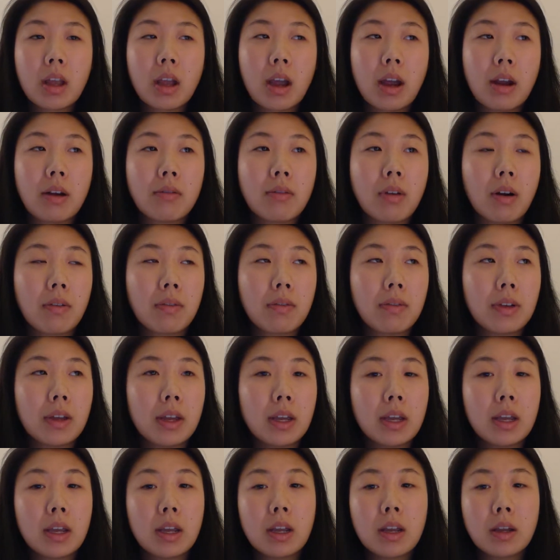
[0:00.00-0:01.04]
And
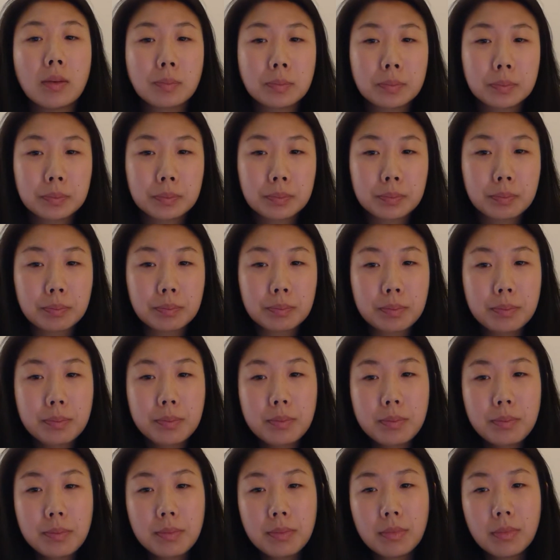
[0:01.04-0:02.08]
roughly
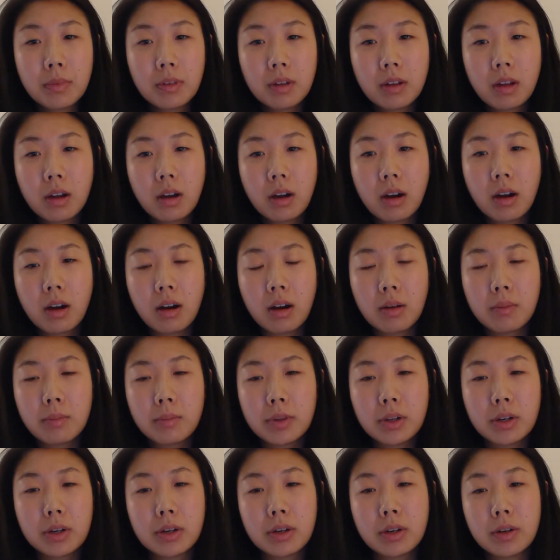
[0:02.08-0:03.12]

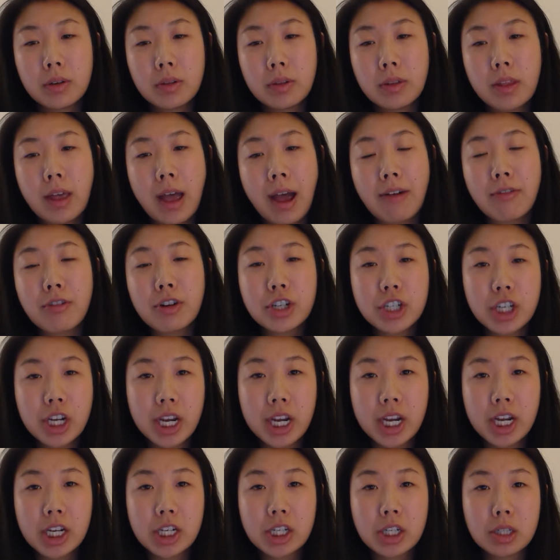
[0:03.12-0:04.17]
the average
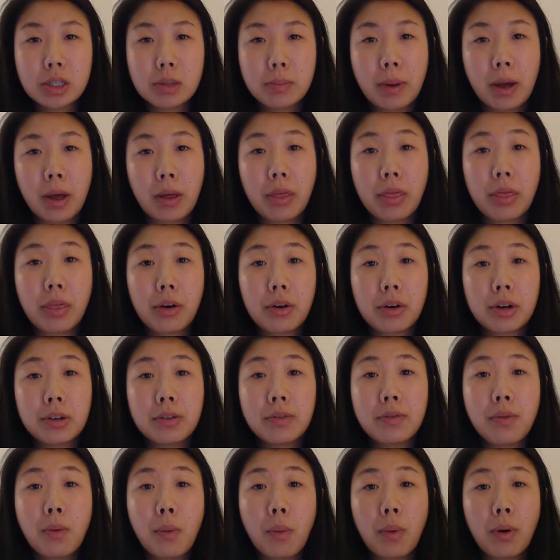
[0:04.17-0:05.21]
age is about
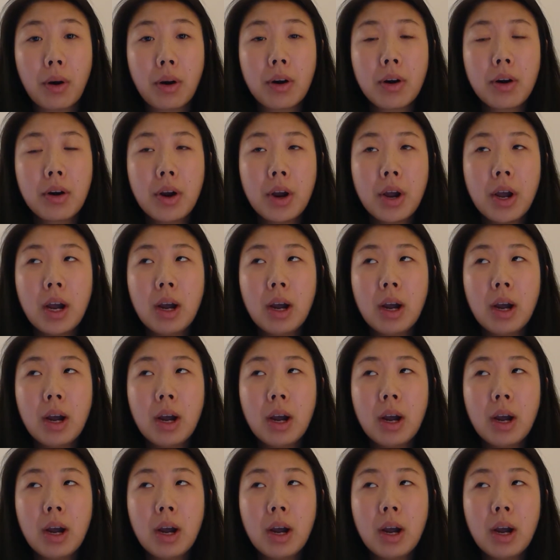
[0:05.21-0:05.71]
34,